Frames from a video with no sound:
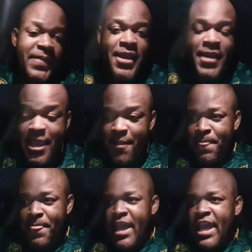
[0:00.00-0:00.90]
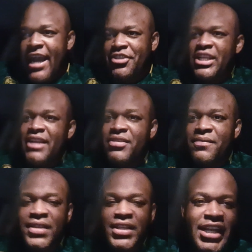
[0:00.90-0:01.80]
So, man, hey, I just have
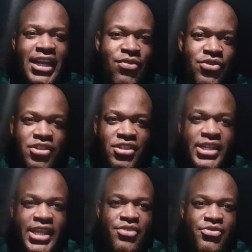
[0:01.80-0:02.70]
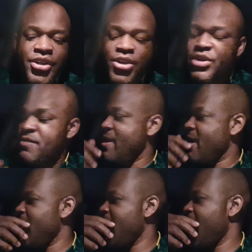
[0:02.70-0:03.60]
something I want to say real quick,
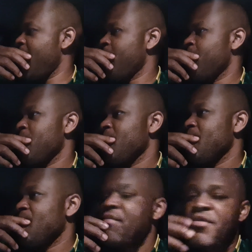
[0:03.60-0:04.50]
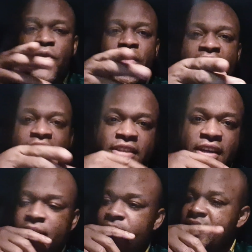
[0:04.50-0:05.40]
man. Hey, before we get
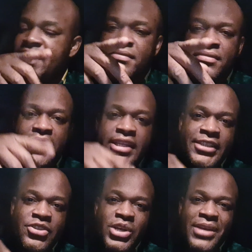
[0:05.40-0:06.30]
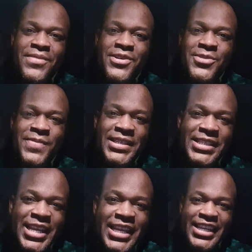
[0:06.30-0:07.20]
started, man, hit that subscribe button,
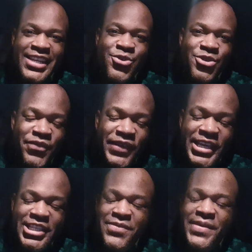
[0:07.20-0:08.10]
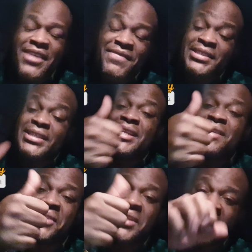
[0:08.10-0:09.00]
smash that and that notification, man. Give us a
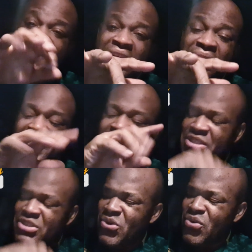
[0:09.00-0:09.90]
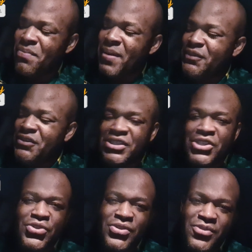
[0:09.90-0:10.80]
thumbs up, leave a comment. Let's talk about this
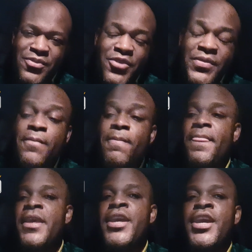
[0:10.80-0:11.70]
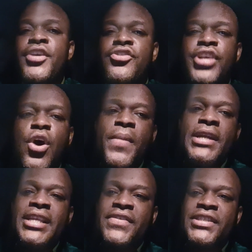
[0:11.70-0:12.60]
issue. Smell me? So,
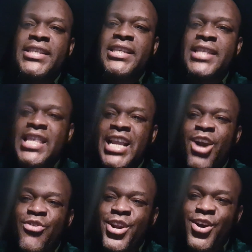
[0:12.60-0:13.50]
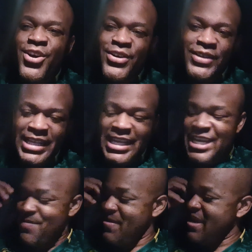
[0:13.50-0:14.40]
man, there is this thing going on
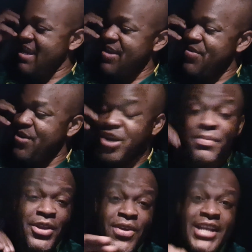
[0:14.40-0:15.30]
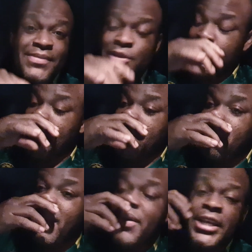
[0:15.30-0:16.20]
online, man. I know a couple of y'all asked me to talk
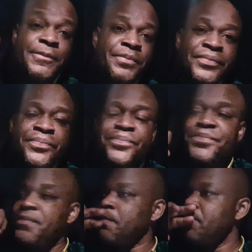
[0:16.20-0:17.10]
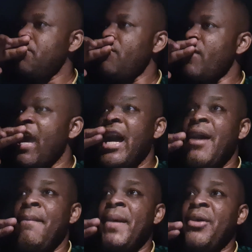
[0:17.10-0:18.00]
about it,
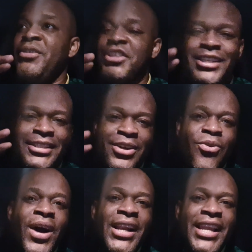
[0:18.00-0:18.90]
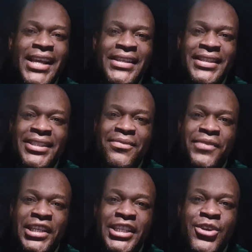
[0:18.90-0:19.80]
uh, about the Shatta Wale and the
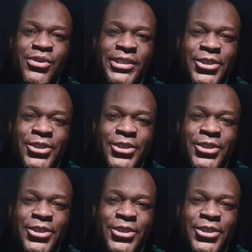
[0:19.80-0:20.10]
Davido